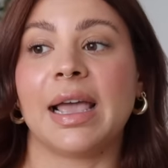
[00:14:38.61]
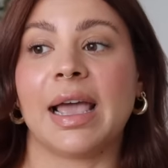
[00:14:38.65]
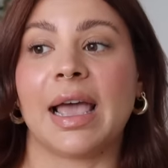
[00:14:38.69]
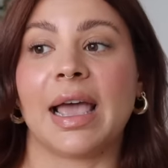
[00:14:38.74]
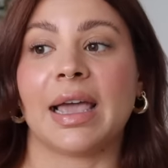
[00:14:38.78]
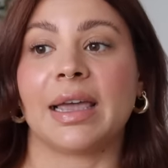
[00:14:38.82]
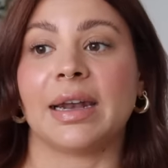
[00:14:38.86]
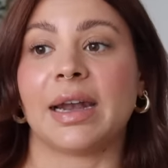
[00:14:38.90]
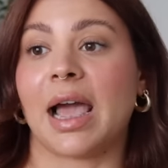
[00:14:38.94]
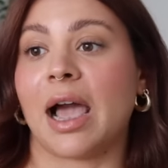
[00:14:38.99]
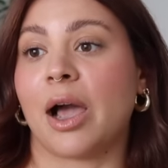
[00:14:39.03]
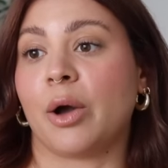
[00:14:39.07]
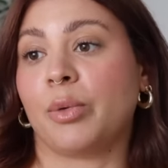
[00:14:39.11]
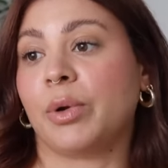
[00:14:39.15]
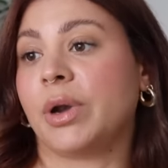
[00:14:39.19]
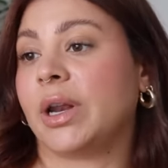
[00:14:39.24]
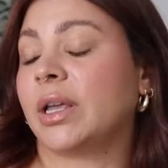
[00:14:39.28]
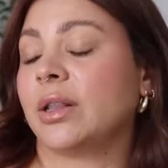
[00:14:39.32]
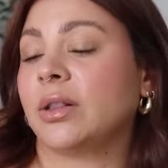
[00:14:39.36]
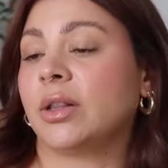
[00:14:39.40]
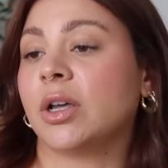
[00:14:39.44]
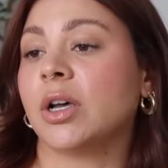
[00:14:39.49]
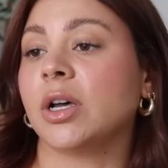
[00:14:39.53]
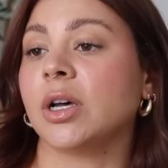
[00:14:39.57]
and how would
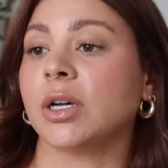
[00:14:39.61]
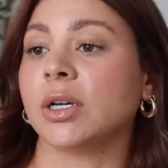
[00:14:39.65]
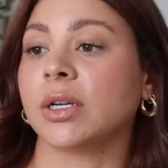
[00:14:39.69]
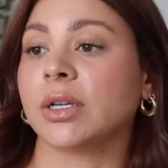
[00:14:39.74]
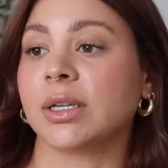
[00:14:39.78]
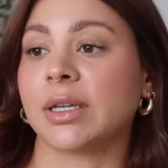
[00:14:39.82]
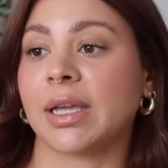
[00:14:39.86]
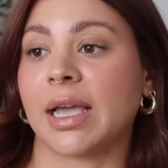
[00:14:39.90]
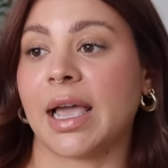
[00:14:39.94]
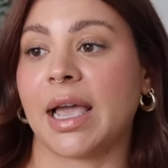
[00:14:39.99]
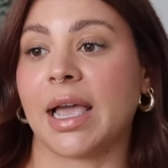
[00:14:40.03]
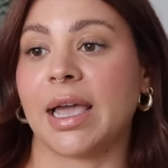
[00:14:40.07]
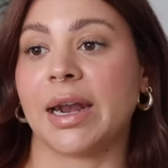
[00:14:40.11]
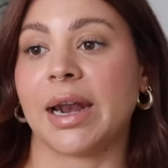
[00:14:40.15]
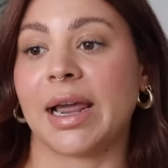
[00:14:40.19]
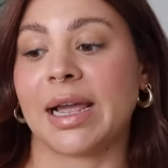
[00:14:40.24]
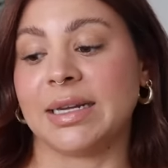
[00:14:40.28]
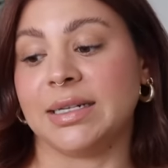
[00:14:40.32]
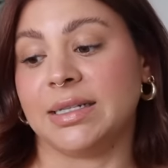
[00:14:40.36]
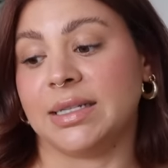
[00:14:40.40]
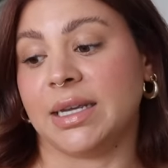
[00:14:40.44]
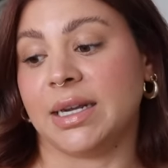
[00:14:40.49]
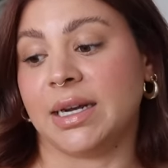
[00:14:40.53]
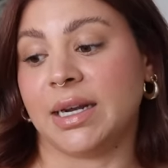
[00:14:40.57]
it look? And
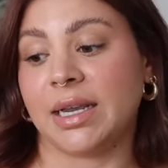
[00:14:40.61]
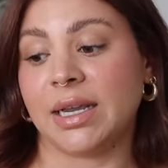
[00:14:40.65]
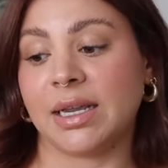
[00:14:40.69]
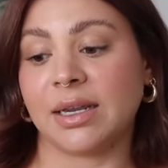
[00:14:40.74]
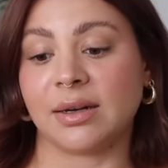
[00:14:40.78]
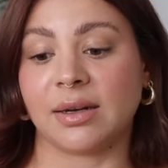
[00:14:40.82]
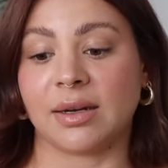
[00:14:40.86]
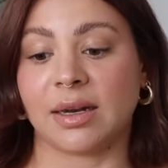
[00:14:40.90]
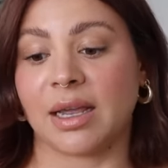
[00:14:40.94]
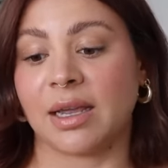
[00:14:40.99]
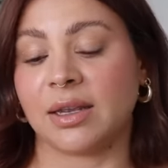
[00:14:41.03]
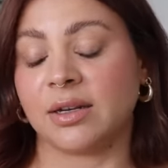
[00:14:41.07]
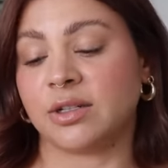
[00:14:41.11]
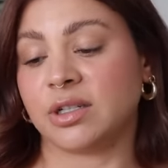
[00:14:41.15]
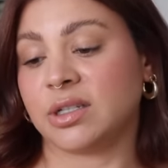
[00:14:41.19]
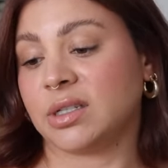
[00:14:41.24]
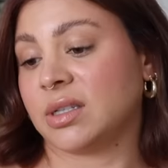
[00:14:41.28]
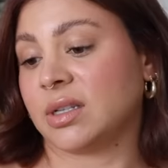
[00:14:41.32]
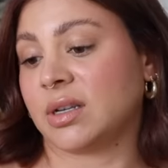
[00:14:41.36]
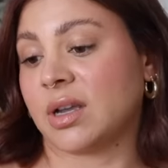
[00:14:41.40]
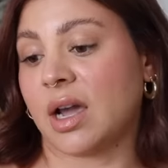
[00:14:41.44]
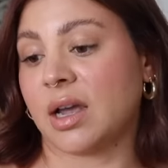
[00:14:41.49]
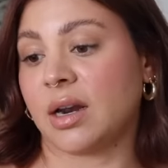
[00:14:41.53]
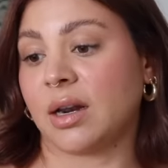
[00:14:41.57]
I did it and I
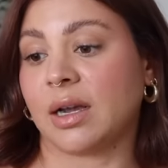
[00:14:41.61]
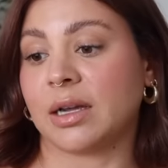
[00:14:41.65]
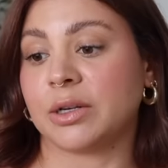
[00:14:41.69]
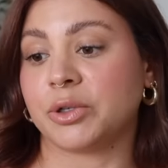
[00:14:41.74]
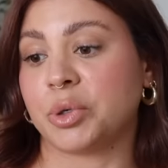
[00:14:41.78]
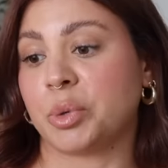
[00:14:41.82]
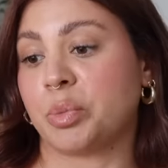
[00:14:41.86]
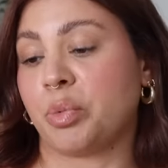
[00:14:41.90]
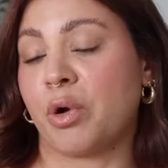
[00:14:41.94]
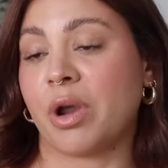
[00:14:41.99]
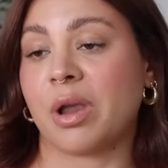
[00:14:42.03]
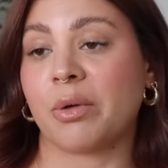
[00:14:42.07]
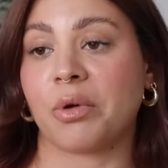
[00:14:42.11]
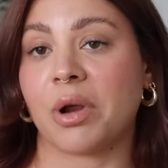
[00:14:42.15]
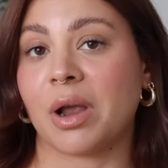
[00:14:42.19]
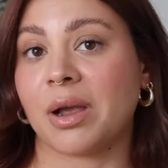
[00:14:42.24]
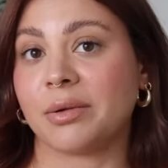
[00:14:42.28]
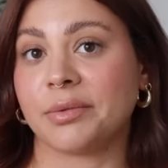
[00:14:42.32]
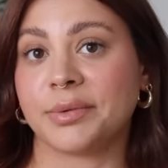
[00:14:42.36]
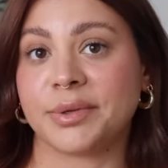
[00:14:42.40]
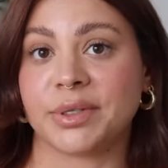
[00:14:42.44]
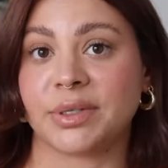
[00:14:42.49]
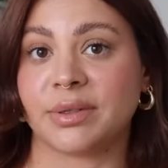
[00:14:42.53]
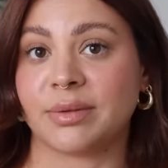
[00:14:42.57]
just kind of got to a point where I
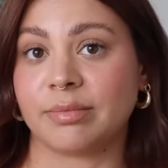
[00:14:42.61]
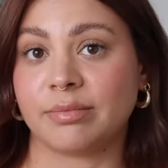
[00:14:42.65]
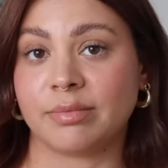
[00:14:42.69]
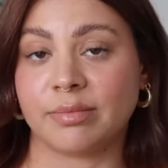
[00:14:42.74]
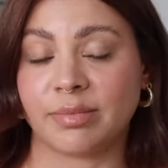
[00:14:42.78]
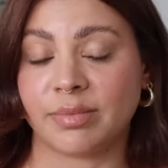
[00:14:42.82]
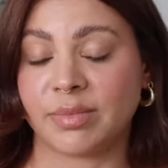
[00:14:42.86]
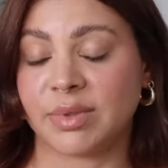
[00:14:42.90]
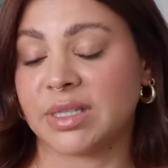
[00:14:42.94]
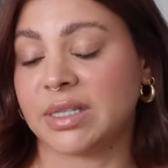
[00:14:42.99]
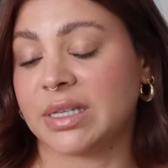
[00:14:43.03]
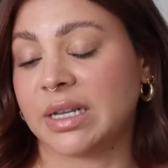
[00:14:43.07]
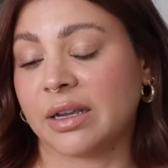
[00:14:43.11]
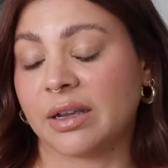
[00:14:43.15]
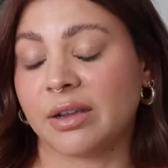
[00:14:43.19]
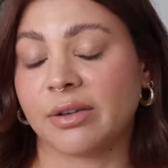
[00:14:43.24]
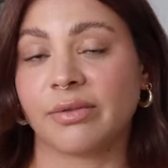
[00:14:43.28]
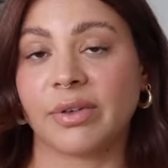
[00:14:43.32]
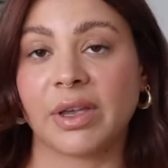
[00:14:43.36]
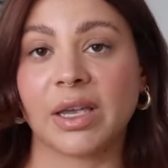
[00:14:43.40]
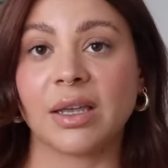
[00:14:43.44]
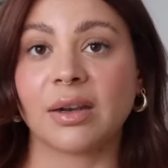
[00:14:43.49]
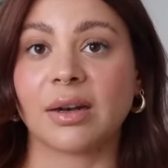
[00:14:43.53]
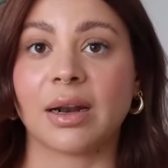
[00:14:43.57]
was sick
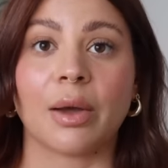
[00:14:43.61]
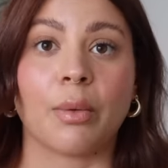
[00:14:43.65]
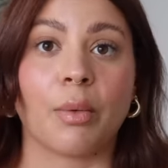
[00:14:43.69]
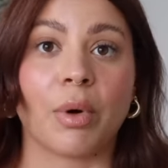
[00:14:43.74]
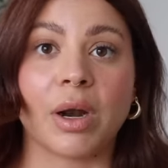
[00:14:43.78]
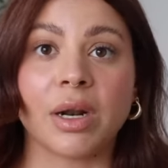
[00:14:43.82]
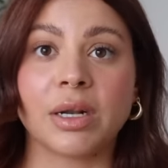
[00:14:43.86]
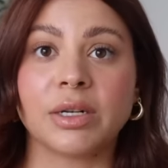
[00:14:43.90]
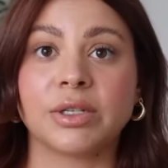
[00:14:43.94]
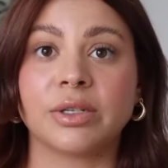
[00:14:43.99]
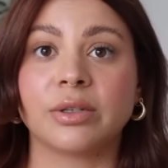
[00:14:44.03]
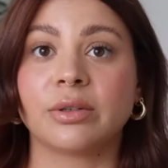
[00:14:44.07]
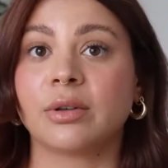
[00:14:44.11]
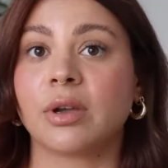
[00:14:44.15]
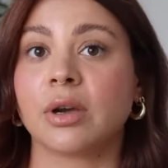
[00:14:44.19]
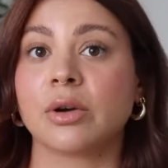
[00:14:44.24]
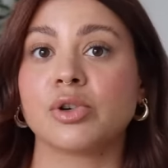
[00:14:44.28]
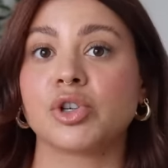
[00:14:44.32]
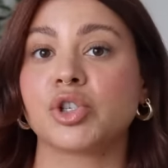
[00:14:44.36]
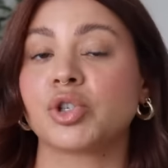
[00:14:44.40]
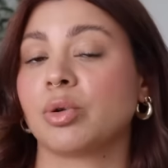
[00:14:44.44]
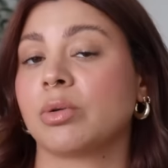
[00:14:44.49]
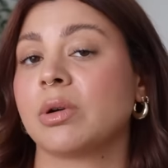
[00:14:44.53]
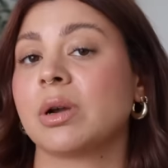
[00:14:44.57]
of it and I wanted to
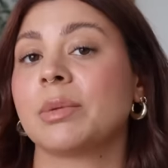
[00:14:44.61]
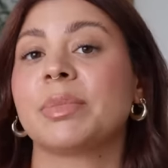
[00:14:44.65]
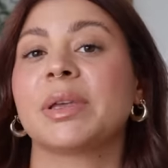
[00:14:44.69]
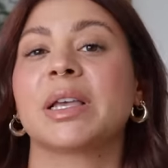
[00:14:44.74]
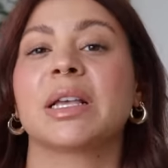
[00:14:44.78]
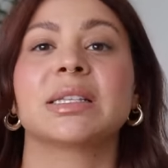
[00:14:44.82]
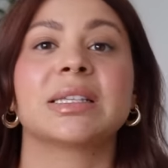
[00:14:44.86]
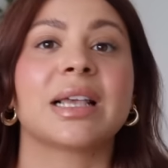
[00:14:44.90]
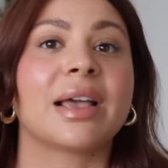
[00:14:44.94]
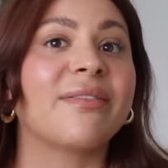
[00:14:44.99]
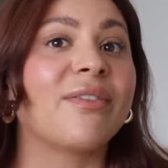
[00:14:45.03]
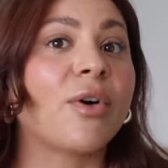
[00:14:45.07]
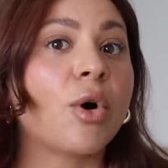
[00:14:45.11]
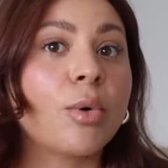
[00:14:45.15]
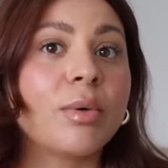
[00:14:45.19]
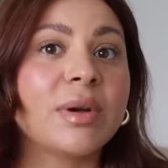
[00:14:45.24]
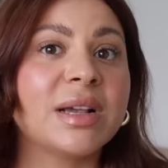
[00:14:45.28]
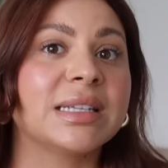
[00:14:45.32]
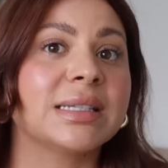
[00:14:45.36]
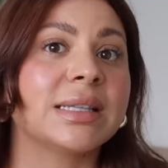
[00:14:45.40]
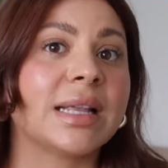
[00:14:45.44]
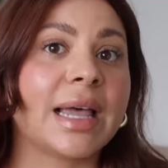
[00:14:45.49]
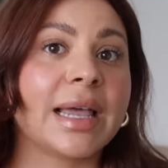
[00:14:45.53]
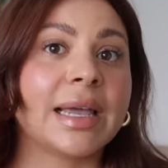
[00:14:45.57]
go short because I've
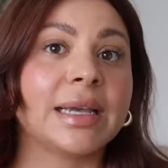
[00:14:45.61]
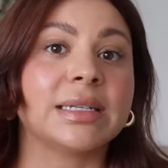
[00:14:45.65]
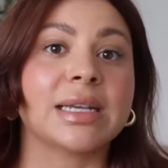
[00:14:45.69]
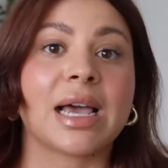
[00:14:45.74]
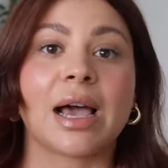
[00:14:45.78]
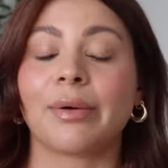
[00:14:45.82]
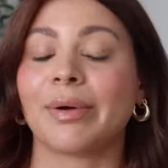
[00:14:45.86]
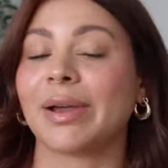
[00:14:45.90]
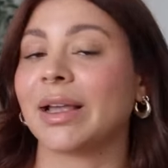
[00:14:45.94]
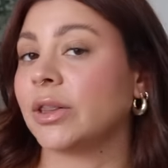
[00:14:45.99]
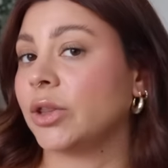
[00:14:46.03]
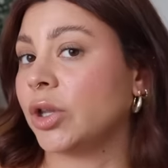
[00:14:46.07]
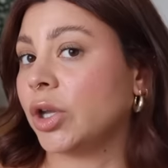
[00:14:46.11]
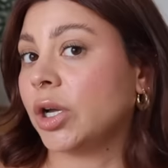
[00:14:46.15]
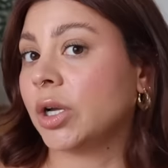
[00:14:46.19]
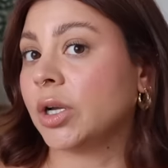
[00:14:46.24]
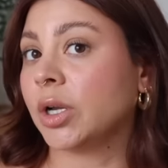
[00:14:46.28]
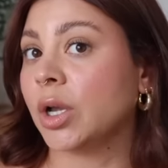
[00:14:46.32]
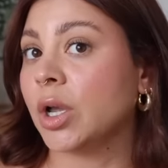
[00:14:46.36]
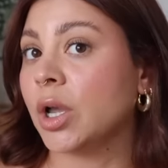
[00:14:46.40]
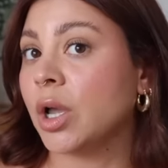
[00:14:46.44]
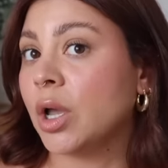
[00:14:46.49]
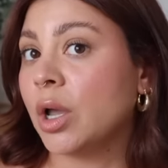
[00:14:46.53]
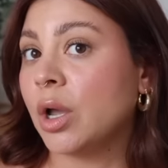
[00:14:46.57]
always liked how I
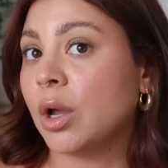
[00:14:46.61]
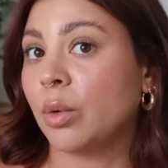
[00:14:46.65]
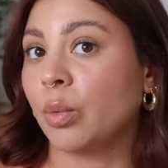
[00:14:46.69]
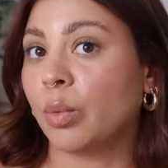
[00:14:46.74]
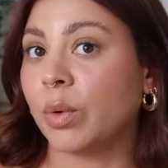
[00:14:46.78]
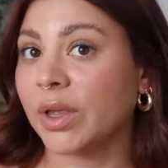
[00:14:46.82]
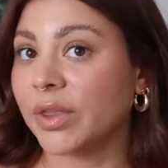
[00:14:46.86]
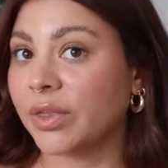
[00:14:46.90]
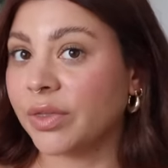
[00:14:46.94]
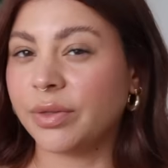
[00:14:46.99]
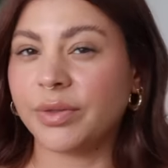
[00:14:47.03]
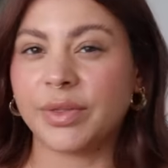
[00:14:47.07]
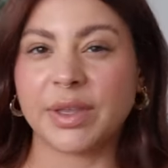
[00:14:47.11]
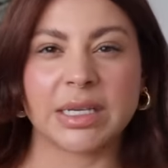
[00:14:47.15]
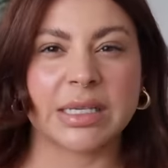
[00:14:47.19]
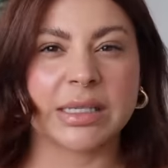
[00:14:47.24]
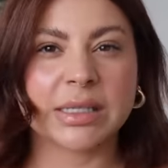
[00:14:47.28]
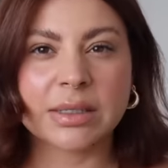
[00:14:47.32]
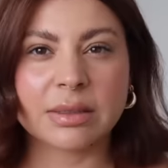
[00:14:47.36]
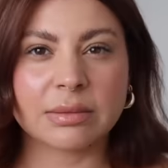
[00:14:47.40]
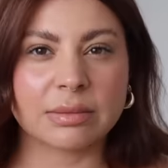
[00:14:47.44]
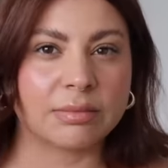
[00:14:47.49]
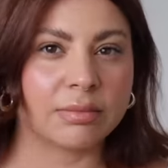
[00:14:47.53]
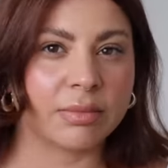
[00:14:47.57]
look with
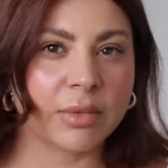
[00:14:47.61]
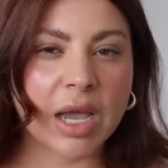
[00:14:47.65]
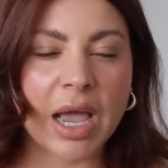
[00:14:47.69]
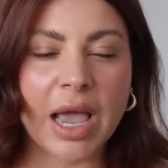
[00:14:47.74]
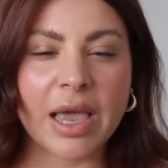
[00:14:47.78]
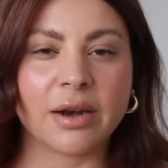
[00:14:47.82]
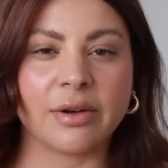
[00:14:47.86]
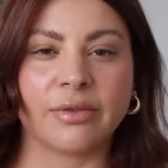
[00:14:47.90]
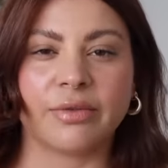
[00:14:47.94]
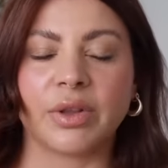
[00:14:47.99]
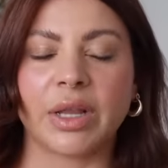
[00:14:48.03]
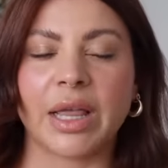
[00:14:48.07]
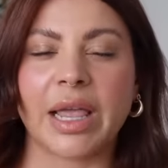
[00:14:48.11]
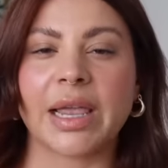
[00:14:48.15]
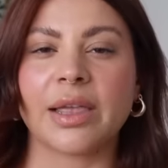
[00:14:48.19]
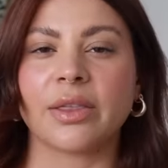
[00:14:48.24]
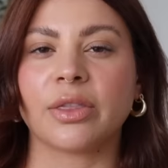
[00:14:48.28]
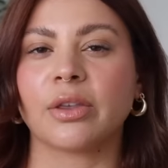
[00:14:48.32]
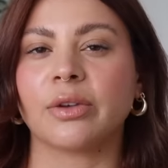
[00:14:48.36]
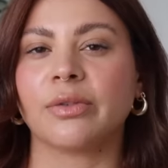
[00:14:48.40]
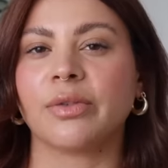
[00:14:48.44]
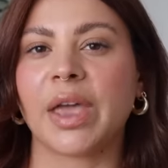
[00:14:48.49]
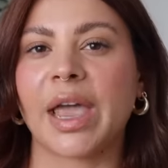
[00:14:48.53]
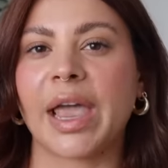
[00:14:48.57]
this kind of
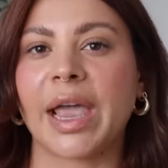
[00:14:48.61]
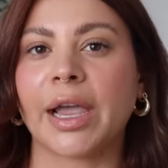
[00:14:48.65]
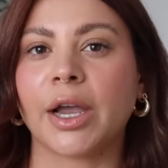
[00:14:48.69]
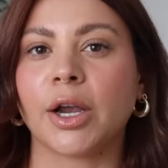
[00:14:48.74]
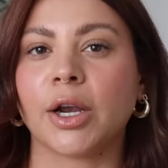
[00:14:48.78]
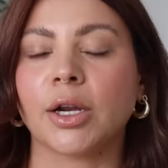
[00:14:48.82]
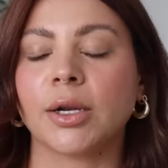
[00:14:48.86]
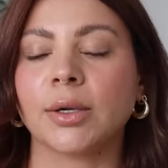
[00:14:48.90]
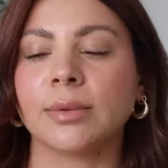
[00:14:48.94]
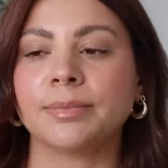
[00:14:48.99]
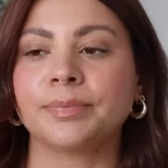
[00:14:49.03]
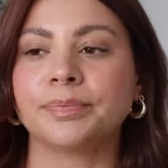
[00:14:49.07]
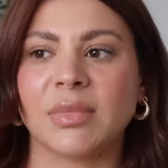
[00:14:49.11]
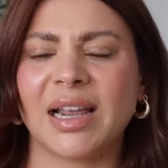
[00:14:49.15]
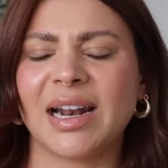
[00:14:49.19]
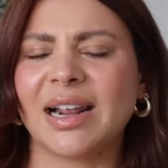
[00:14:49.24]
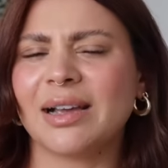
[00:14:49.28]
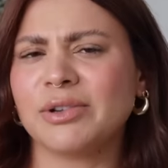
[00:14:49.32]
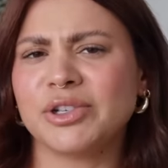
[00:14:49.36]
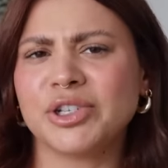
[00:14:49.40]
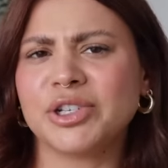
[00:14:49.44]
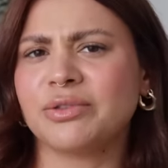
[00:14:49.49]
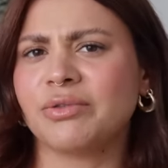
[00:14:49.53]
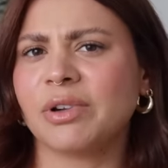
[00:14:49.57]
length of hair. And I
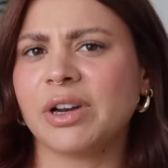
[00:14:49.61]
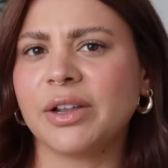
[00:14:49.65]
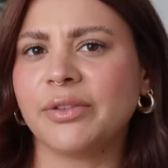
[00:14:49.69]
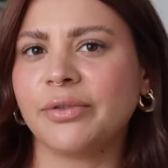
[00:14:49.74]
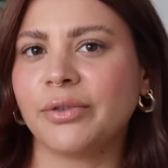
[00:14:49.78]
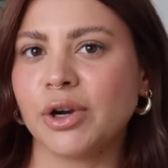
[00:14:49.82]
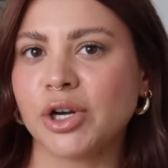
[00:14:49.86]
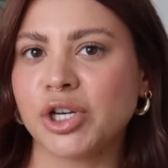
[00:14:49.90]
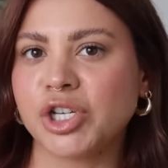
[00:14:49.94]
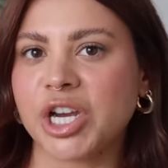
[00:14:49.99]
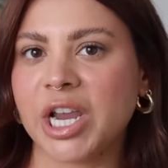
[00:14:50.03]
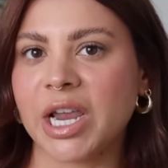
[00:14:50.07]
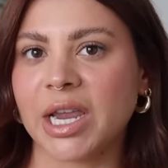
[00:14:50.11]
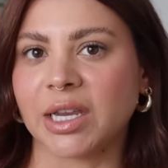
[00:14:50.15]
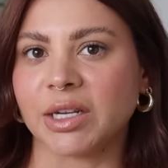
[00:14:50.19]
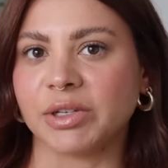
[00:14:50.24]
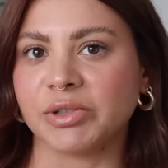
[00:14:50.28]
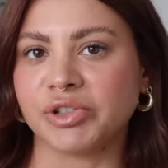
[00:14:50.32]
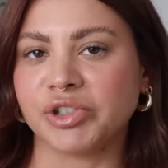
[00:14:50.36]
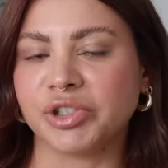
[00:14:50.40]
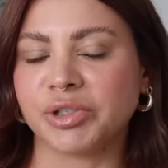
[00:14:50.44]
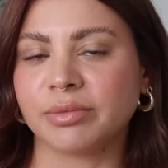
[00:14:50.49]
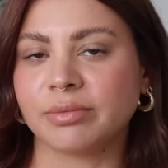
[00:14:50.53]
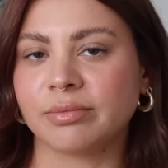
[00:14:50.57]
was just ready for a
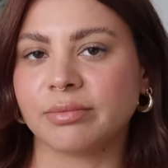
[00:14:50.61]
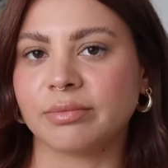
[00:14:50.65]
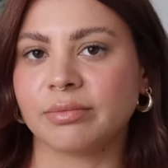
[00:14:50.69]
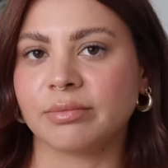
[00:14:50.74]
change.